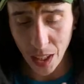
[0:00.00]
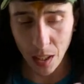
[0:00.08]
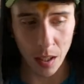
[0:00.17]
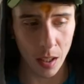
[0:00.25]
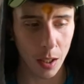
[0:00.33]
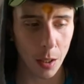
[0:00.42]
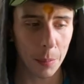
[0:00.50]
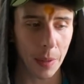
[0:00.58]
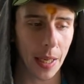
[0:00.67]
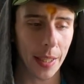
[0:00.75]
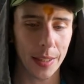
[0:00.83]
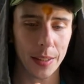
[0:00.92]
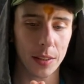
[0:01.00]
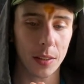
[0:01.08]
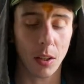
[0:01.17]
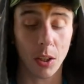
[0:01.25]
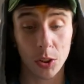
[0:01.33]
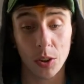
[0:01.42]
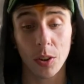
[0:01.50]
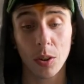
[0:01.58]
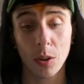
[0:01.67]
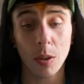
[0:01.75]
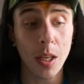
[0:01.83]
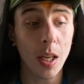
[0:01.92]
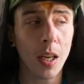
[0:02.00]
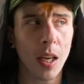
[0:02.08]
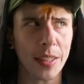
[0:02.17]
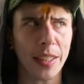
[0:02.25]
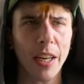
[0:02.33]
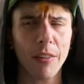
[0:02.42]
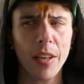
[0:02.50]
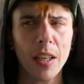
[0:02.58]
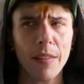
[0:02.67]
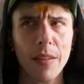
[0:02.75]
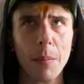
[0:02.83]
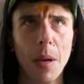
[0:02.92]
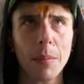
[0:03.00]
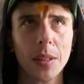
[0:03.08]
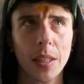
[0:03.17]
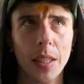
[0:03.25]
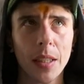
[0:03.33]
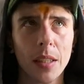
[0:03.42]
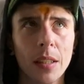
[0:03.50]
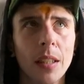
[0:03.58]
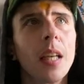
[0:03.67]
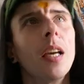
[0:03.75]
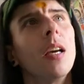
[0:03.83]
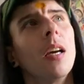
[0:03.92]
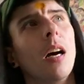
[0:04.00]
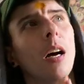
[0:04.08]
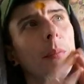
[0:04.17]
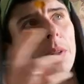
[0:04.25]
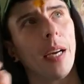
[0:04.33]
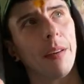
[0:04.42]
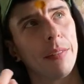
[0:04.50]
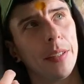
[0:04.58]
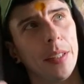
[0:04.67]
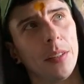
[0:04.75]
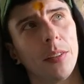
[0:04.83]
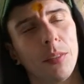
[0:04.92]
and is also a diuretic, if I'm not mistaken. Caffeine